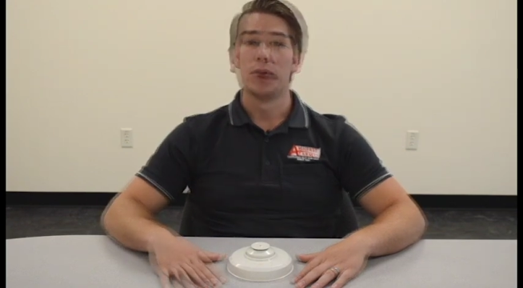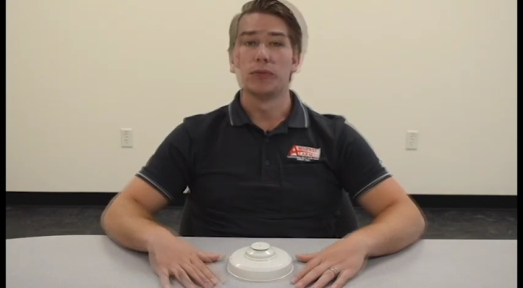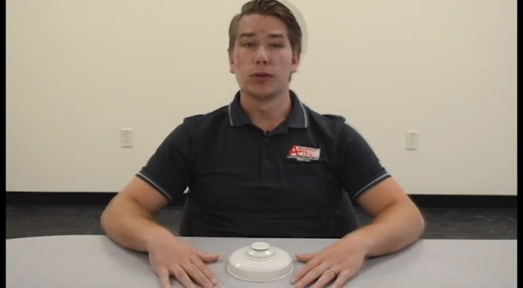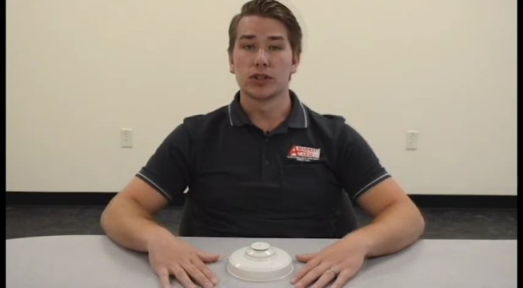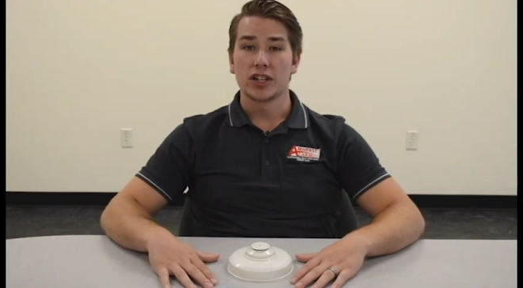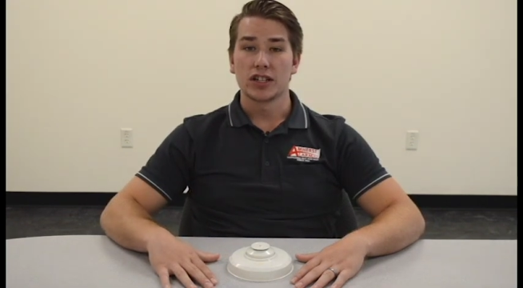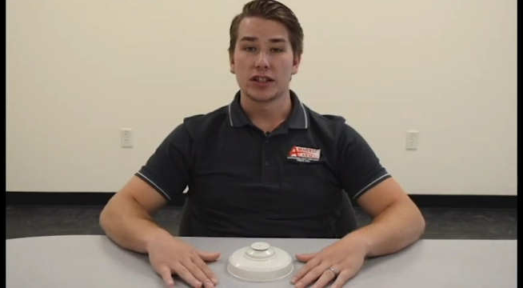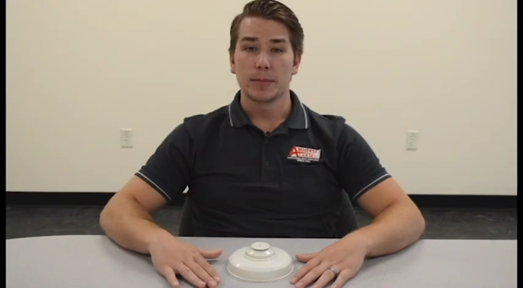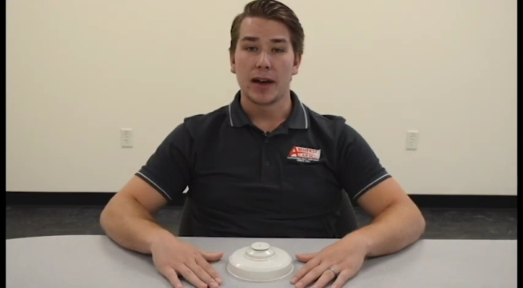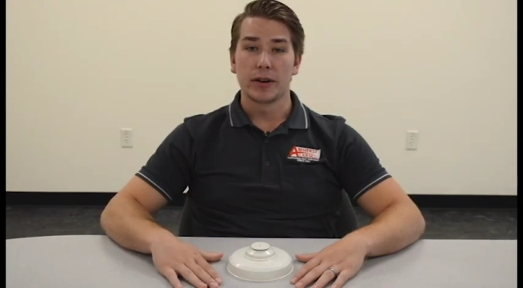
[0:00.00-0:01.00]
Before
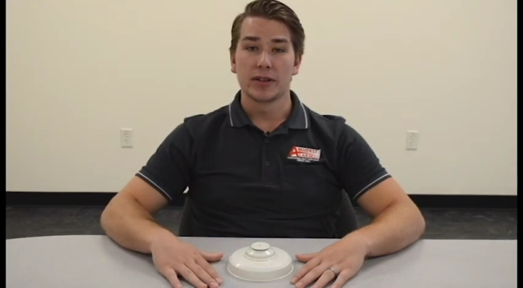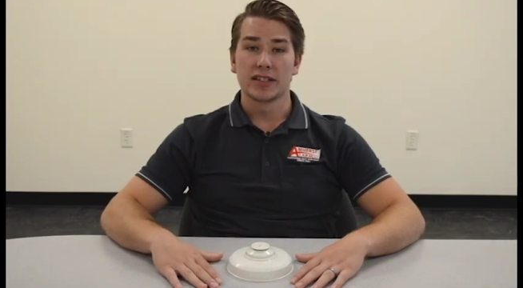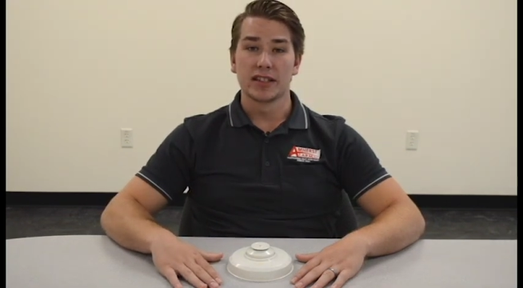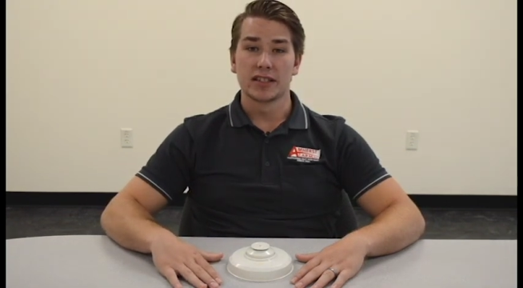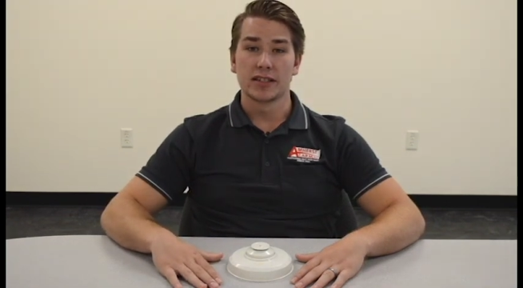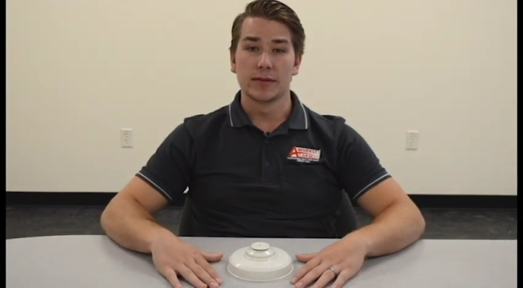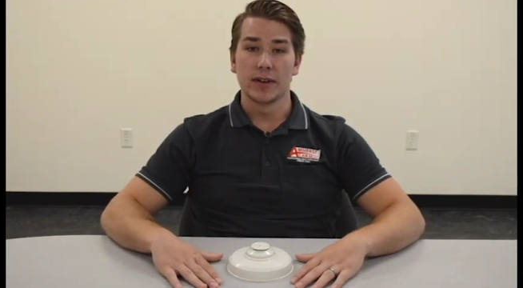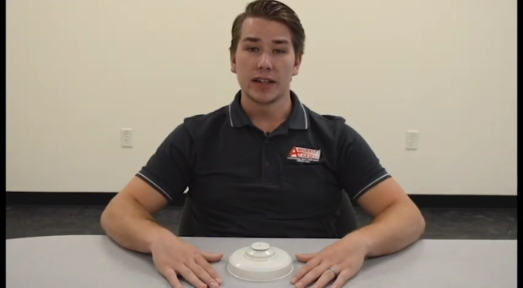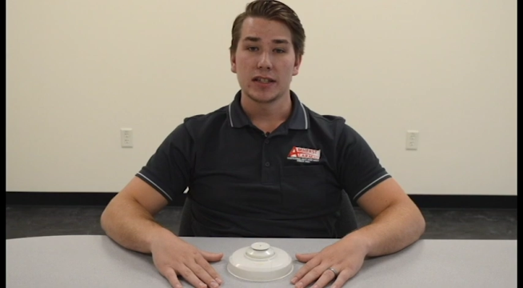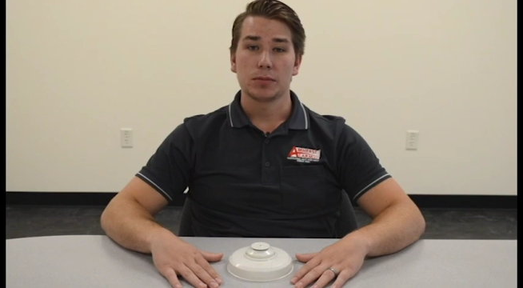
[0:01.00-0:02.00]
changing the batteries in this
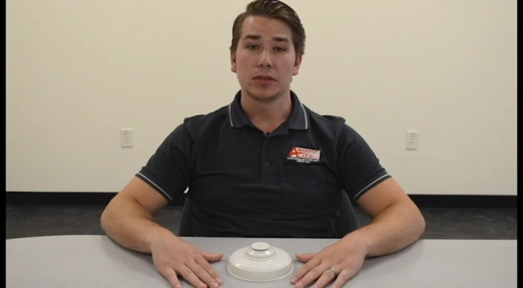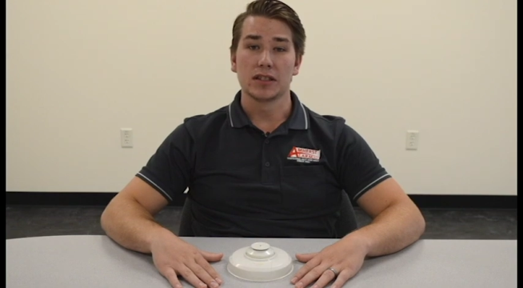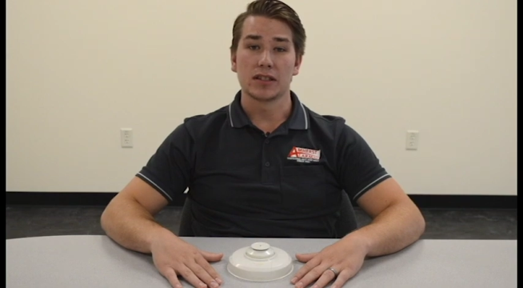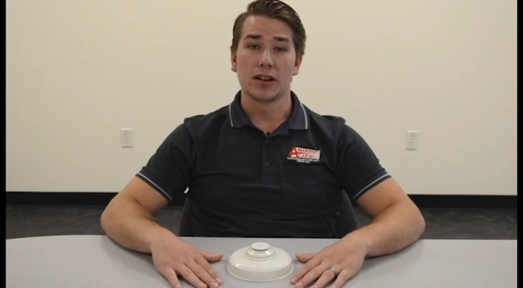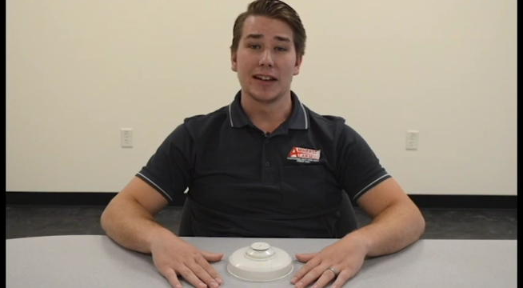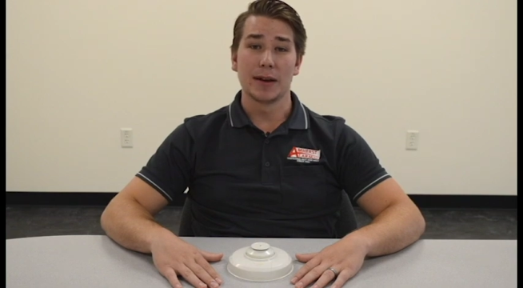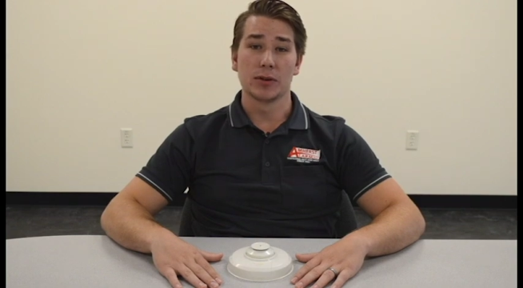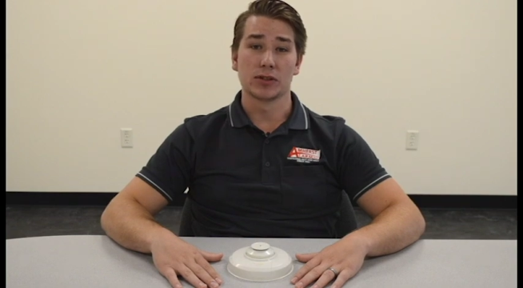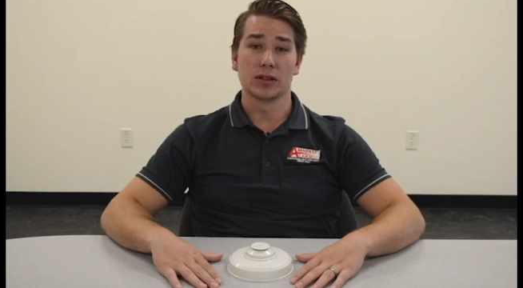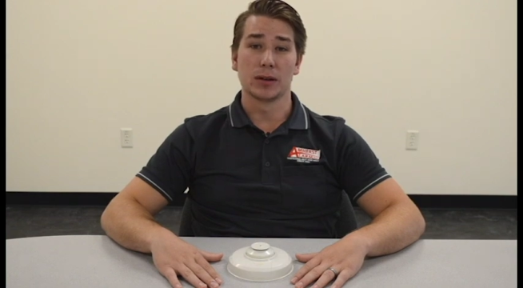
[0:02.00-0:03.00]
device, please call
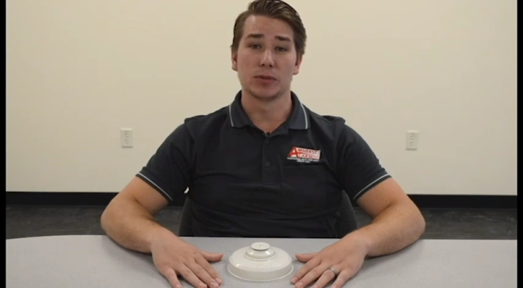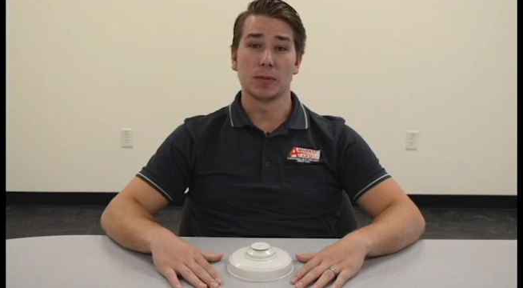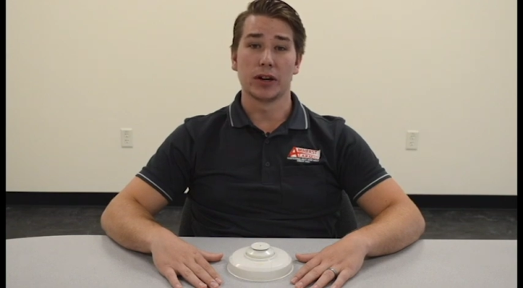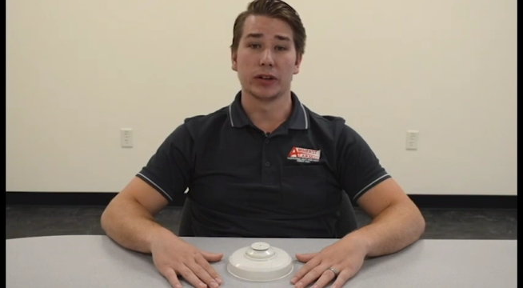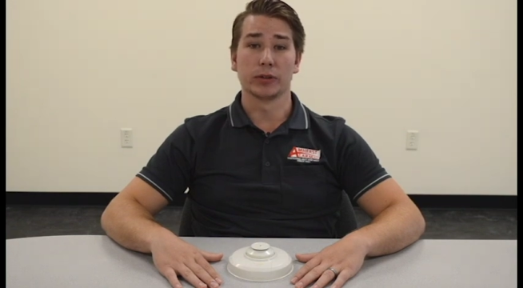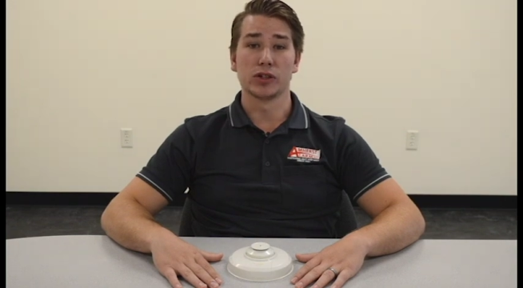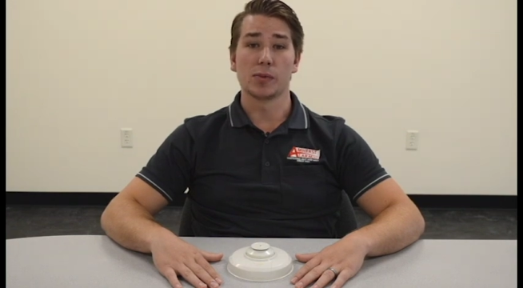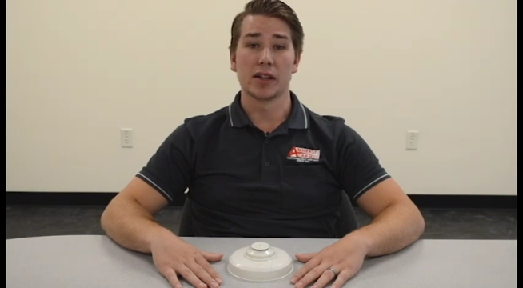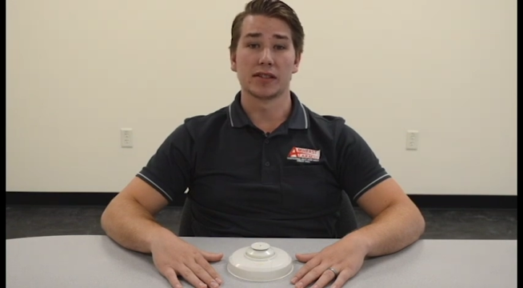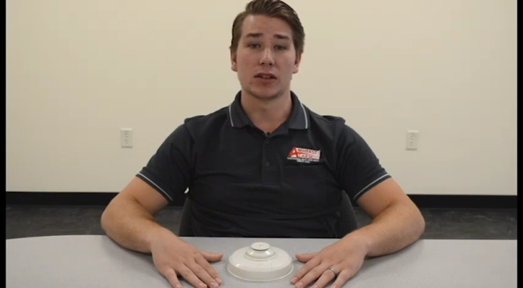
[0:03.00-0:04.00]
Amherst Alarms Monitoring
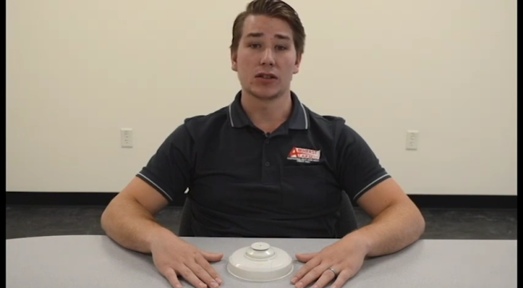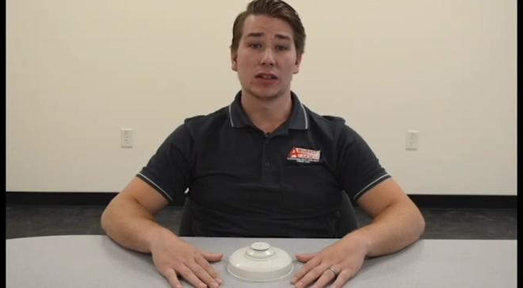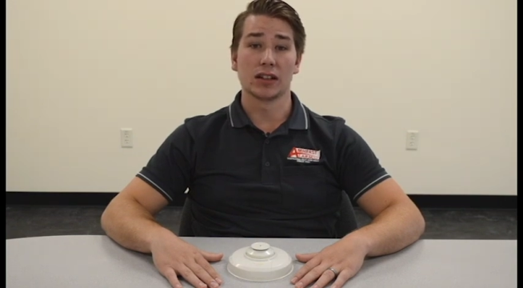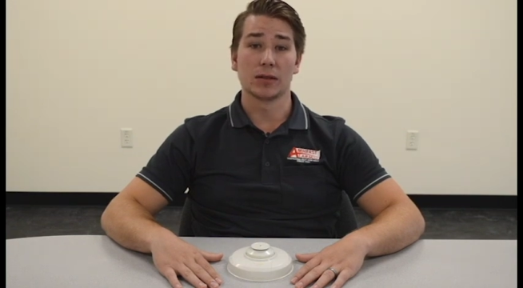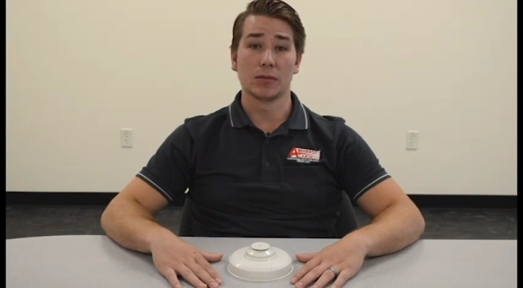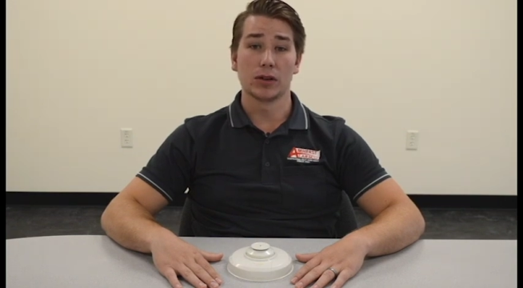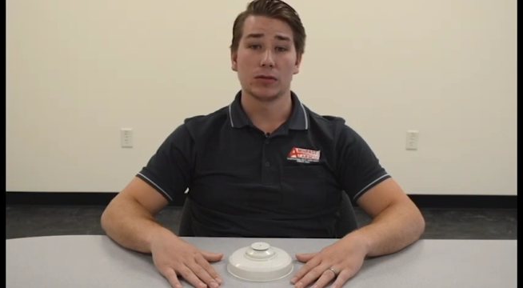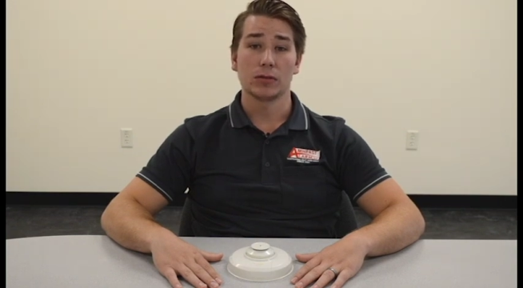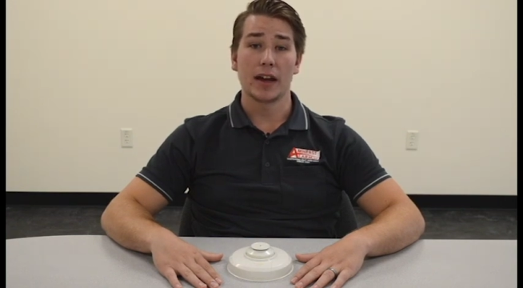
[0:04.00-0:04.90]
Response Center to let them know,